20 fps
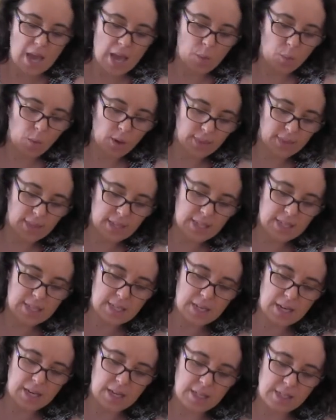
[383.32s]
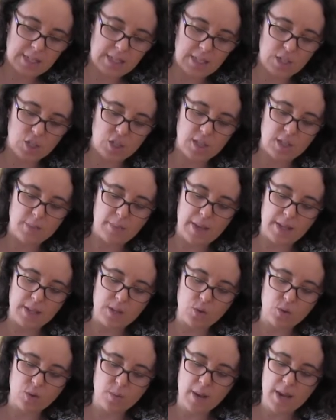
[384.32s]
And what that does, it just
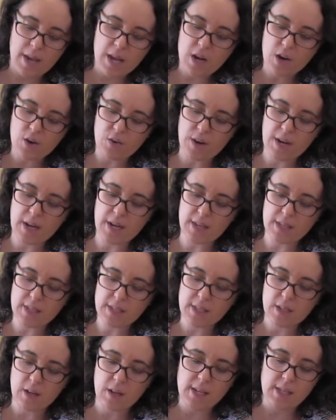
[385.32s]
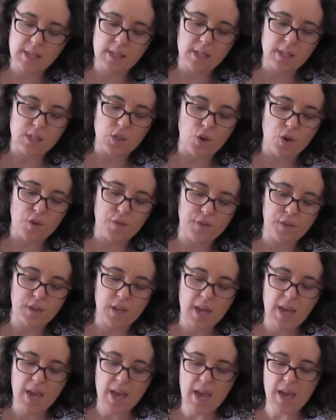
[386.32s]
makes all my ingredients nice and soft,
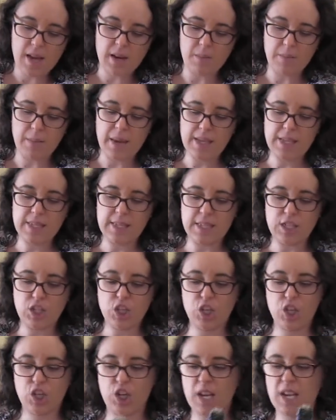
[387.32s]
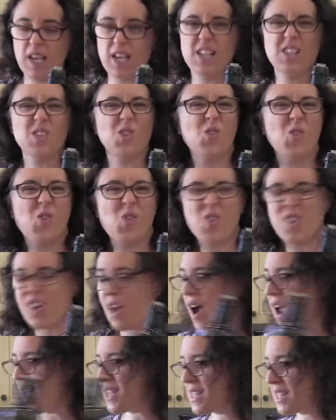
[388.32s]
and it makes the cheese all
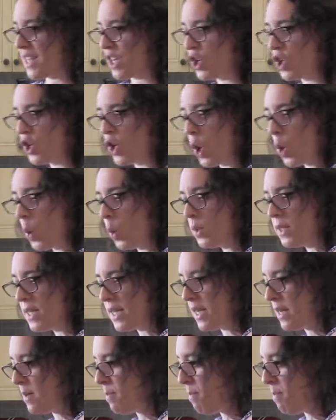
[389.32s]
nice and golden